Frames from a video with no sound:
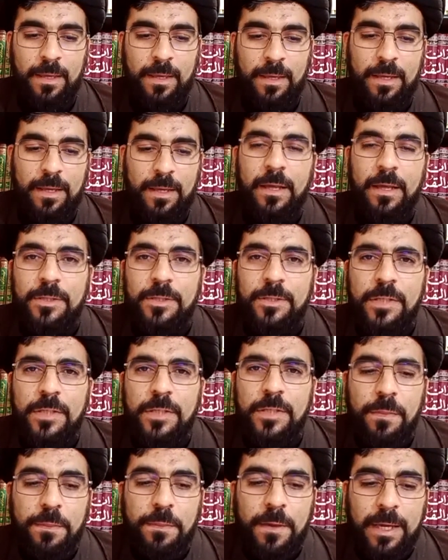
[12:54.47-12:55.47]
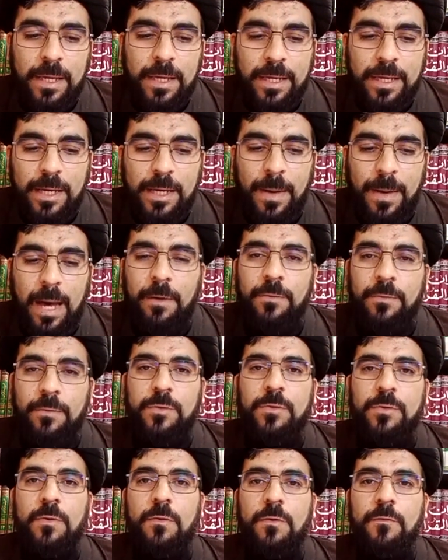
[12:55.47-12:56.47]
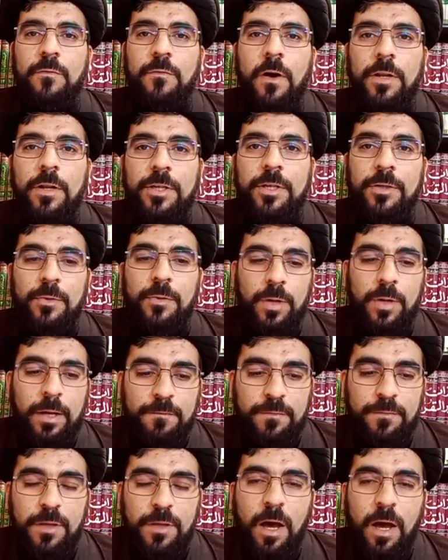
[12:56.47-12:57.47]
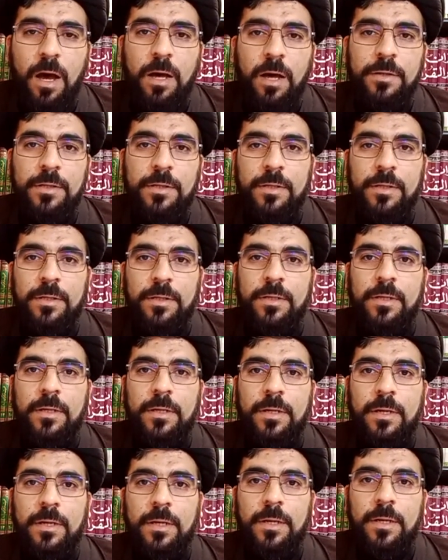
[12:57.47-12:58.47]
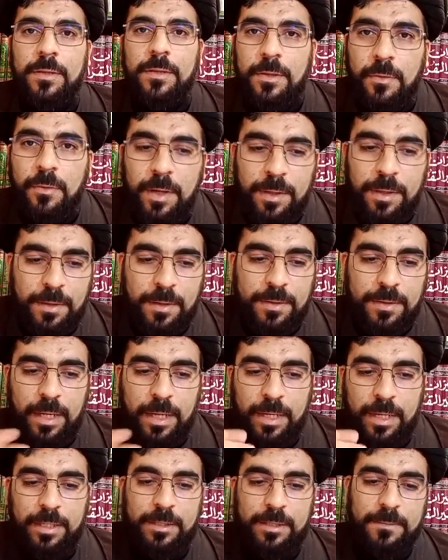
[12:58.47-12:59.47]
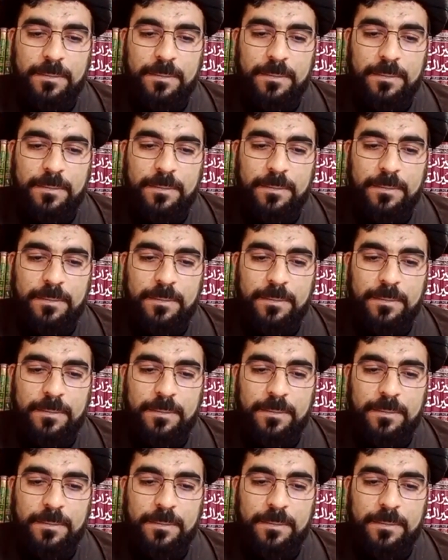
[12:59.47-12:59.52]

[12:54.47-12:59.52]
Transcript: Just think about what you have done during the day.